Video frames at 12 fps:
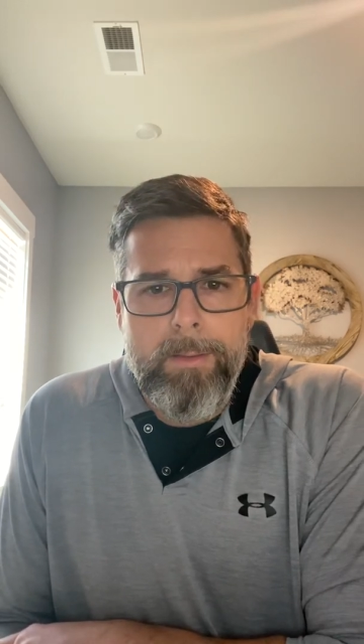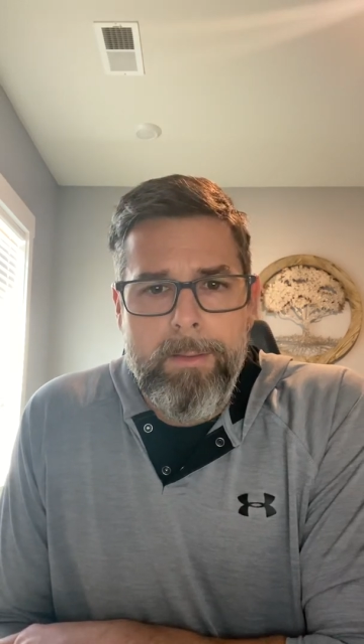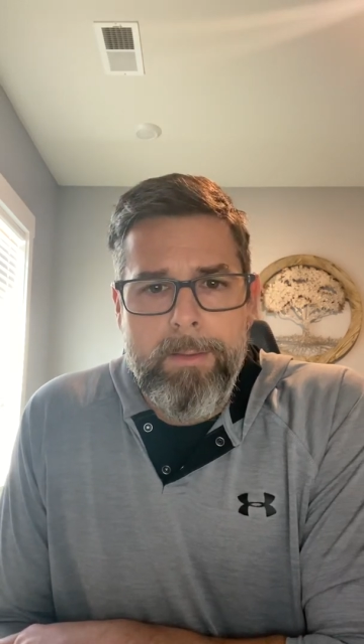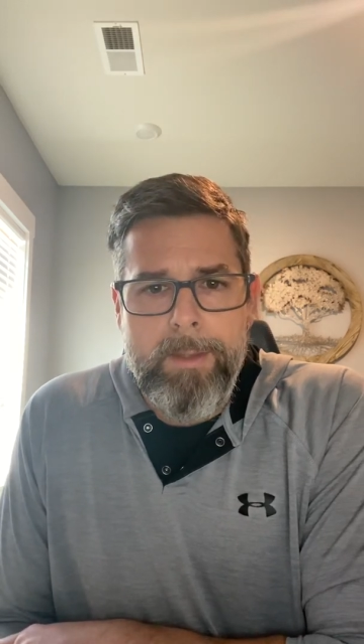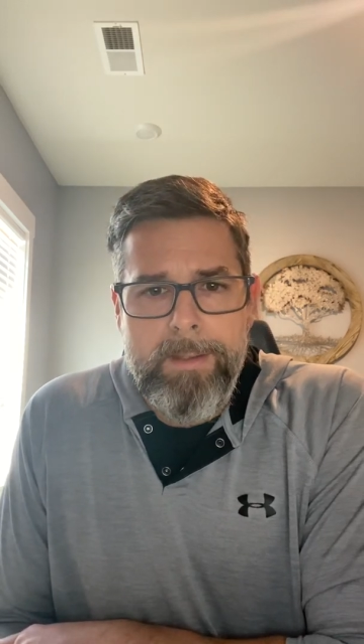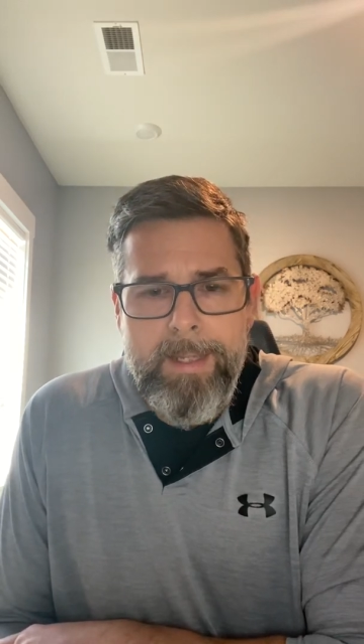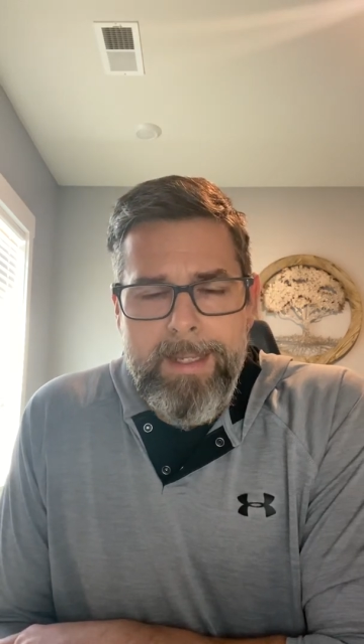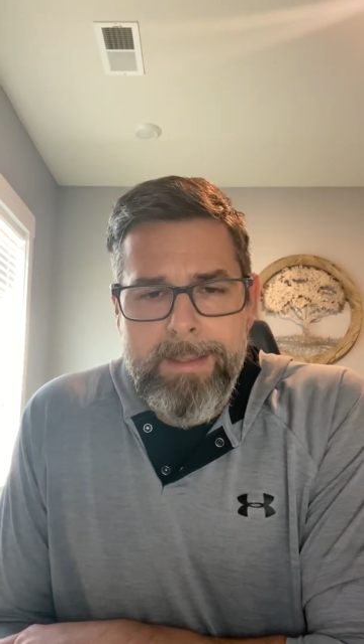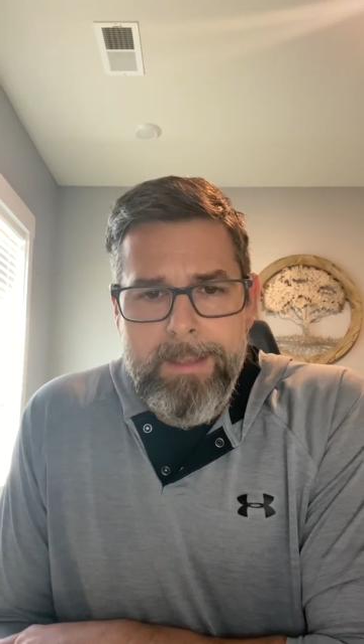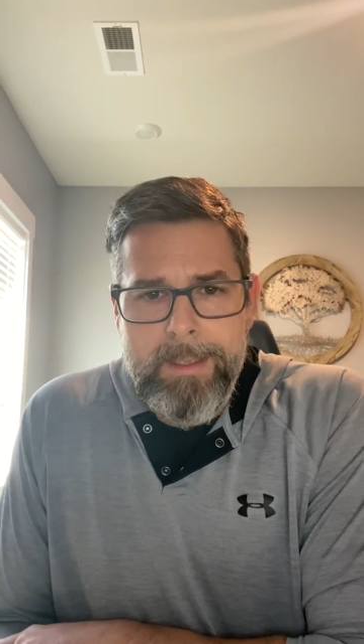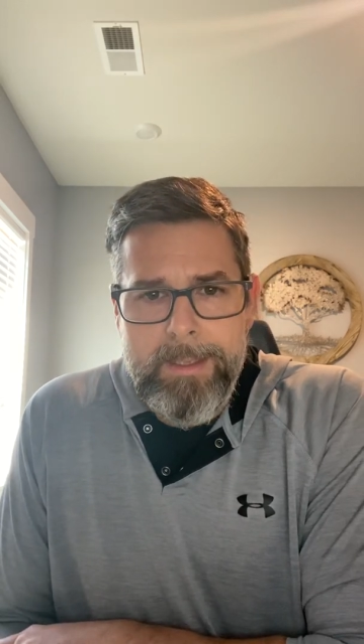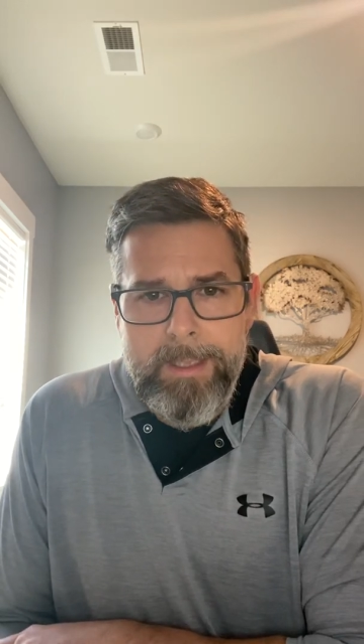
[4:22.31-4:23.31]
the
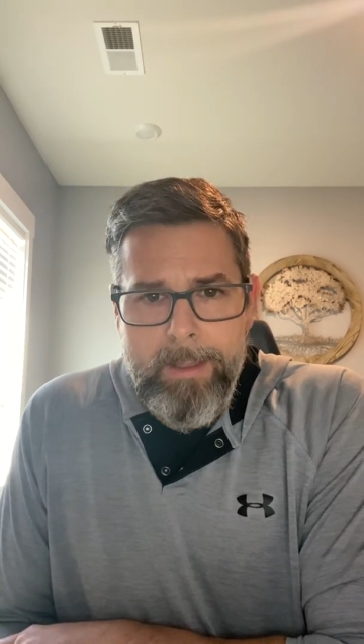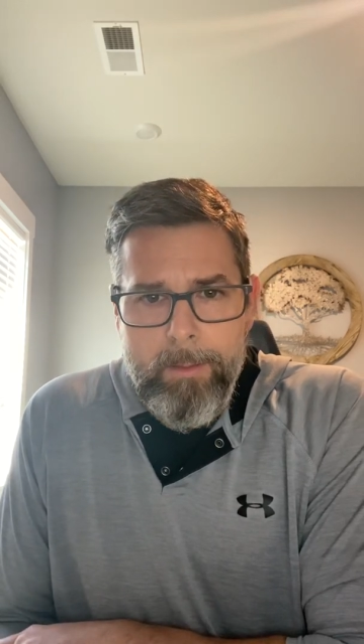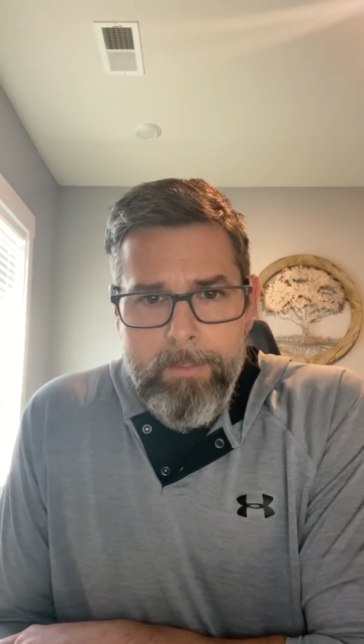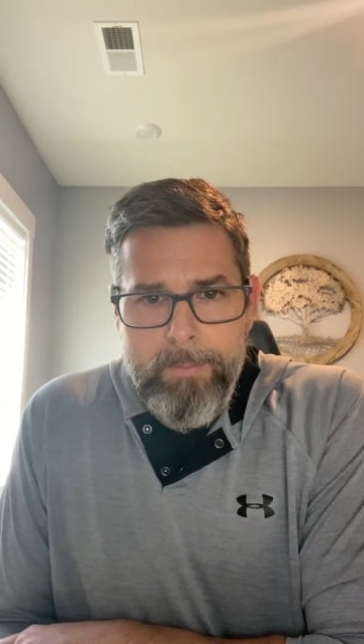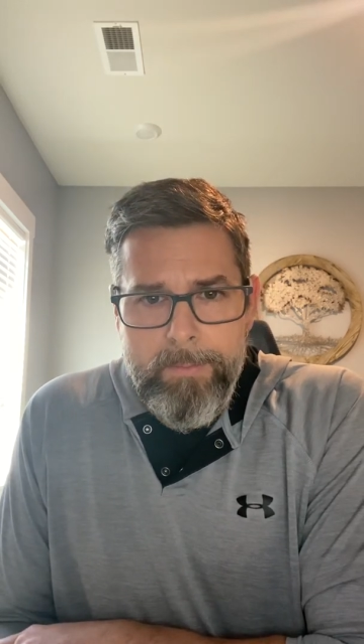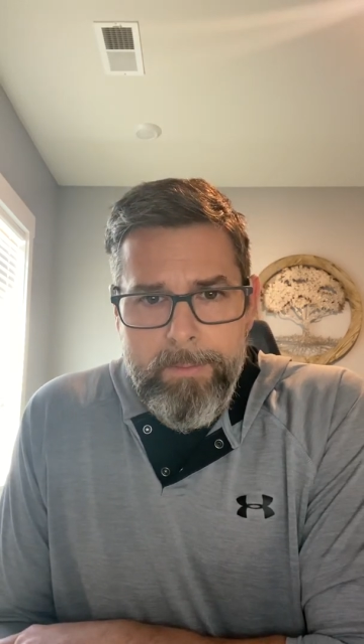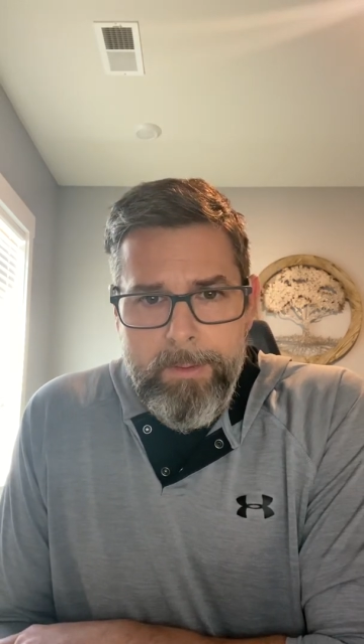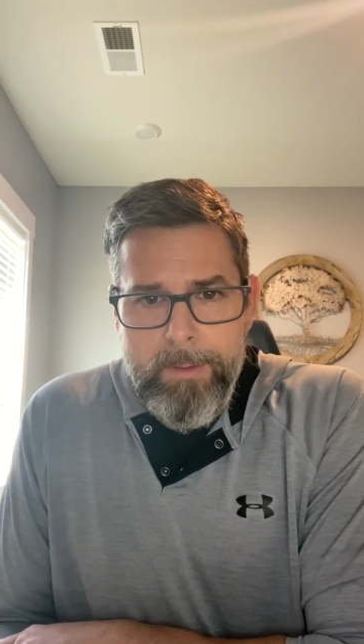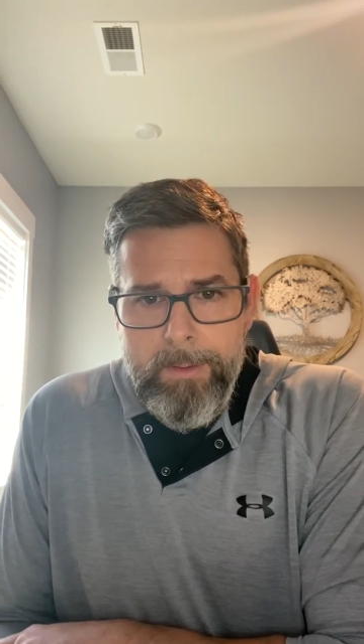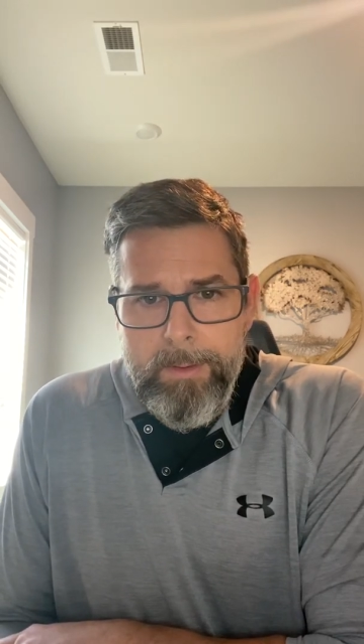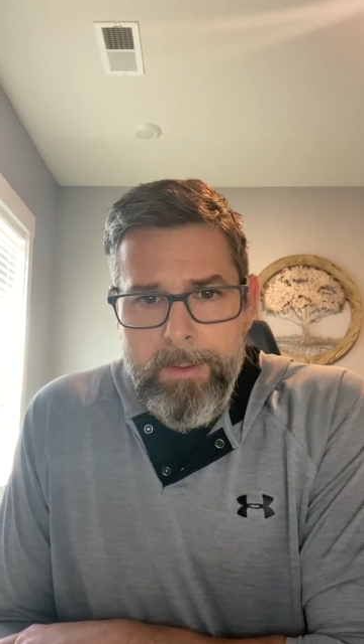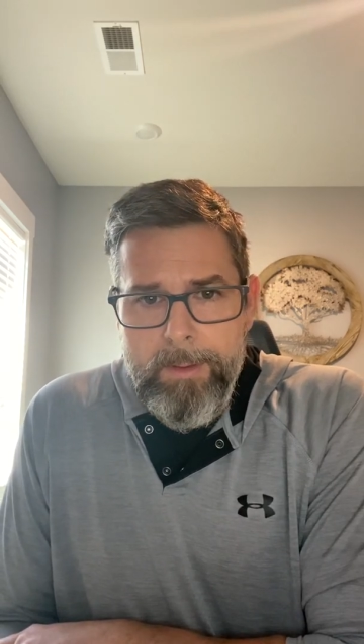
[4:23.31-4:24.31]
test itself
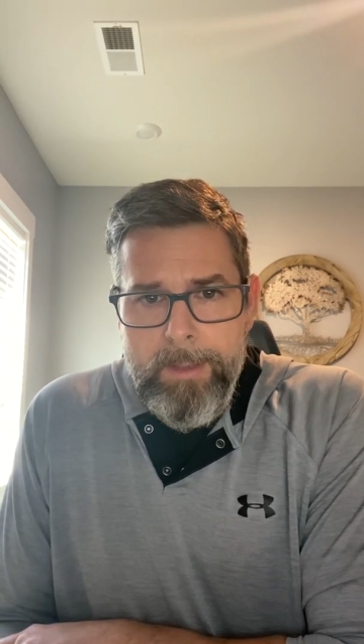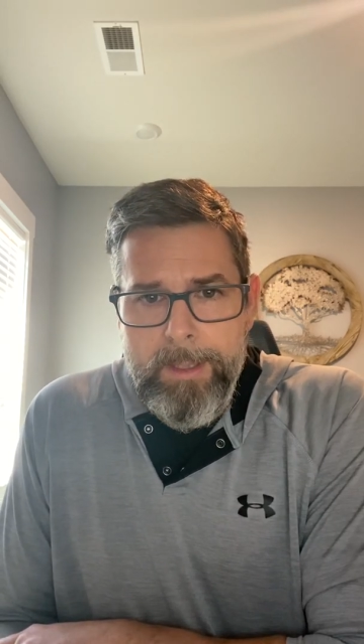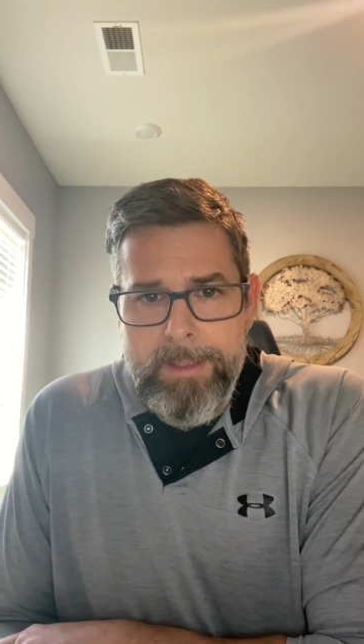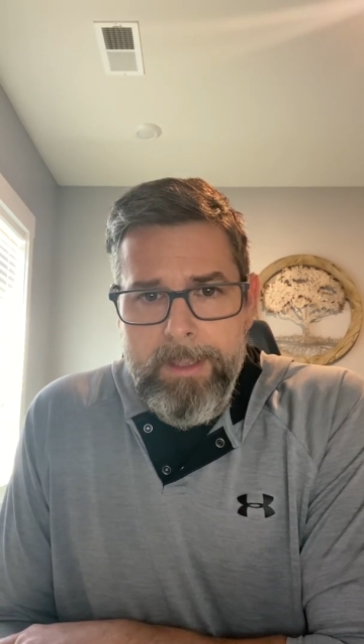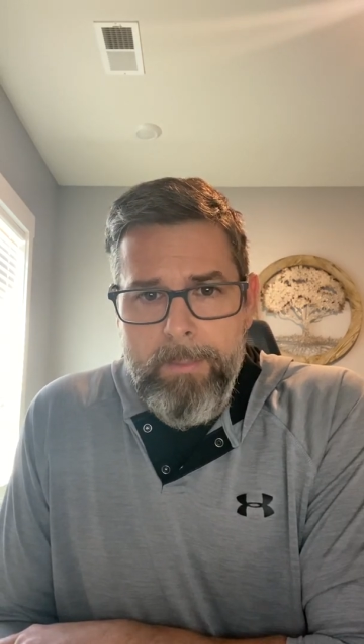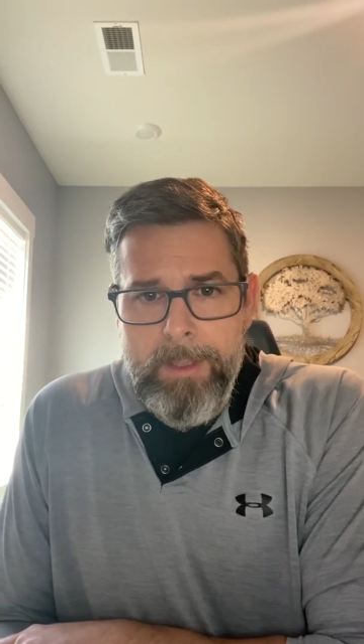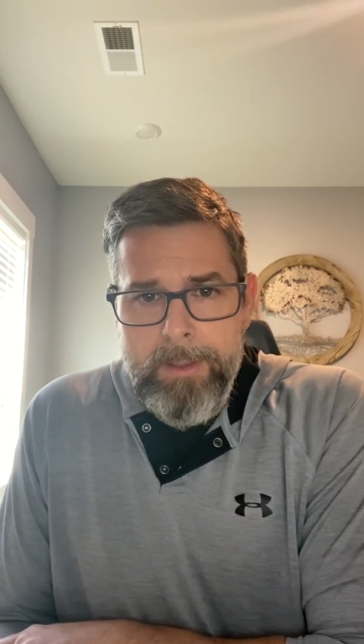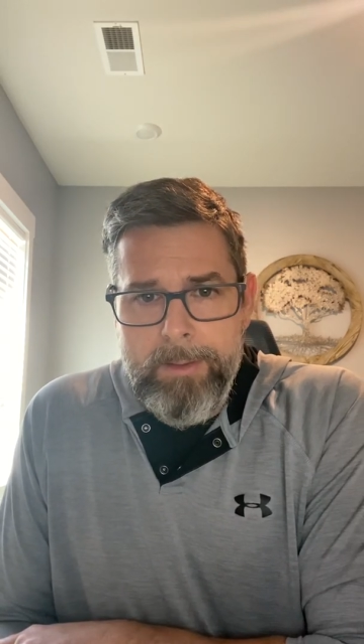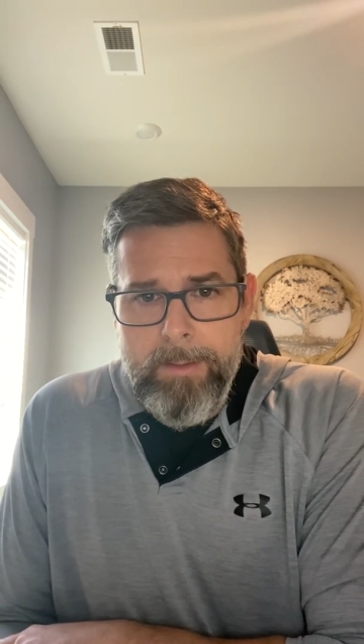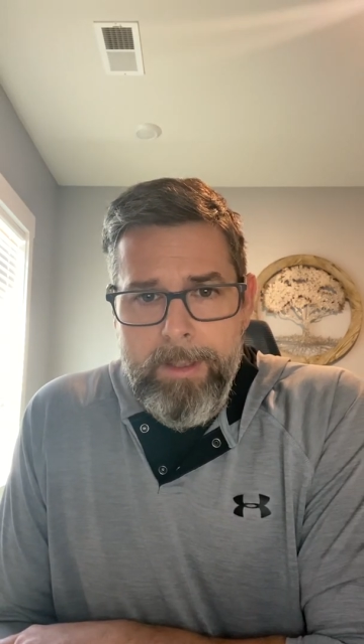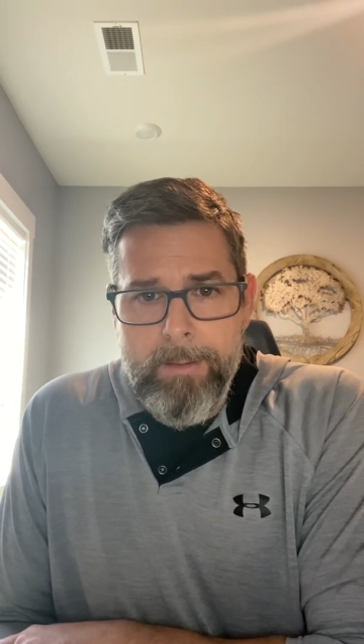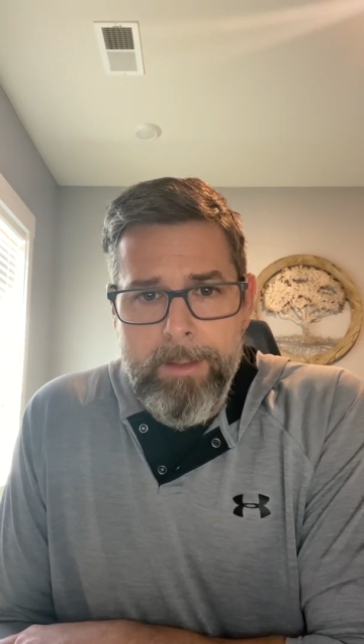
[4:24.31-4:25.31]
is
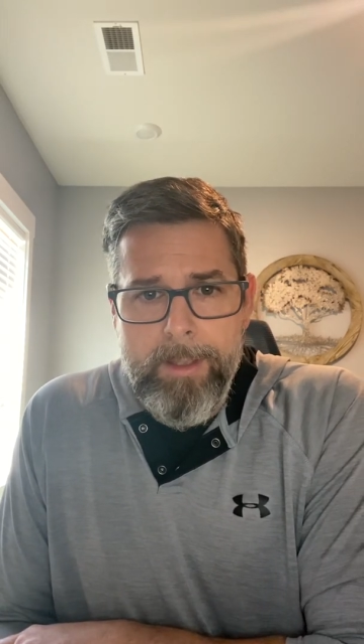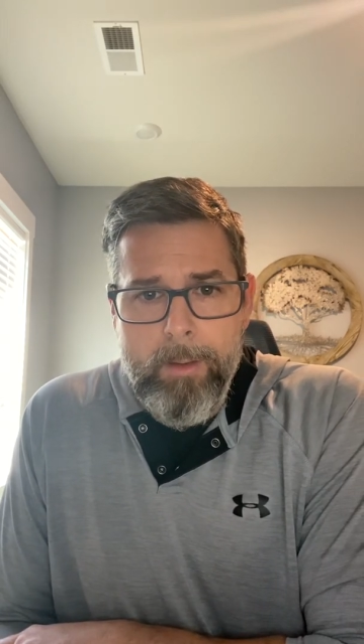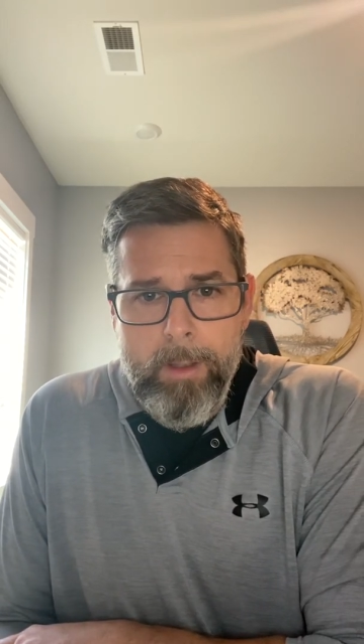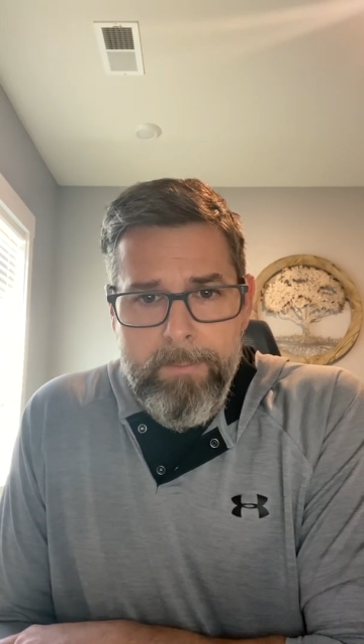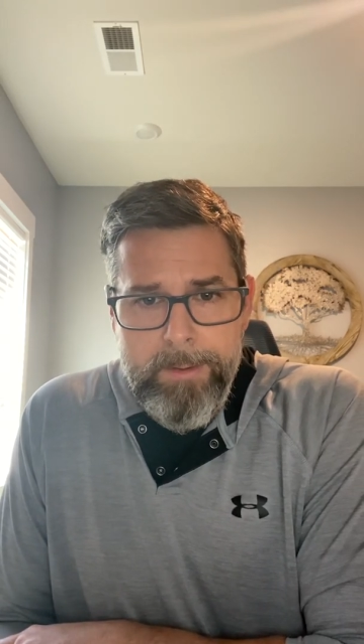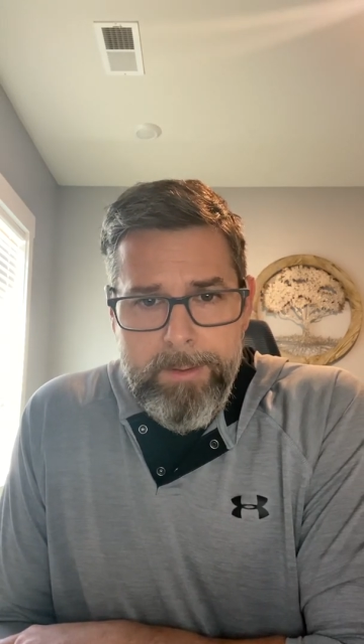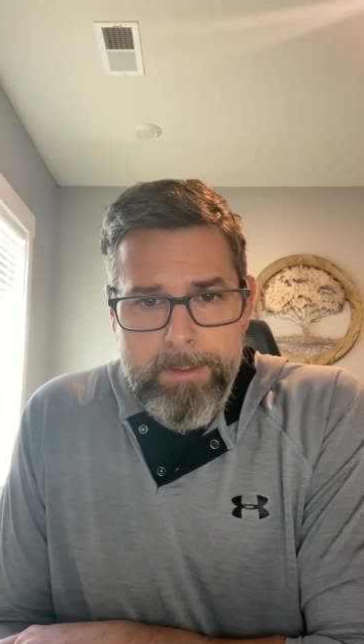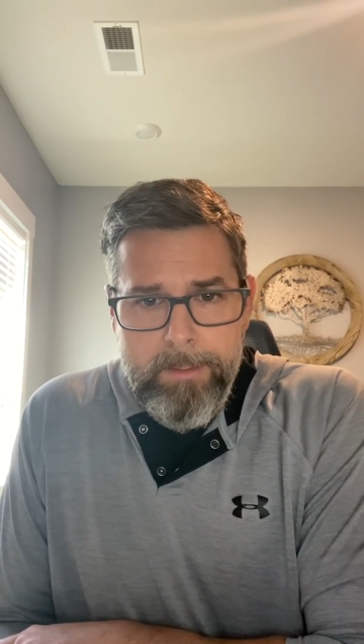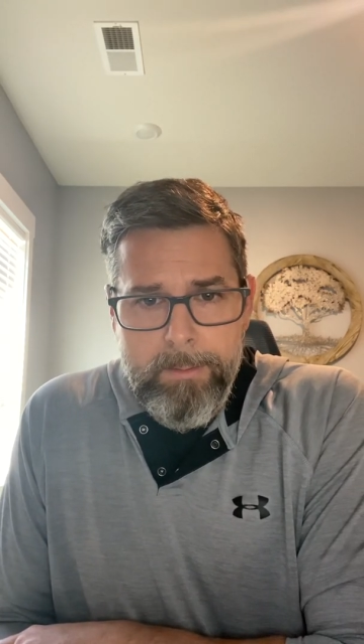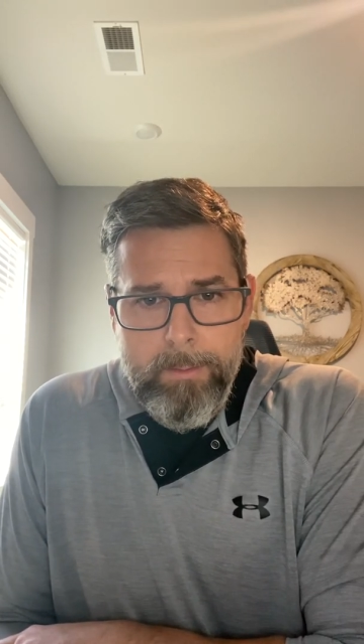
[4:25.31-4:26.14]
administered either in office,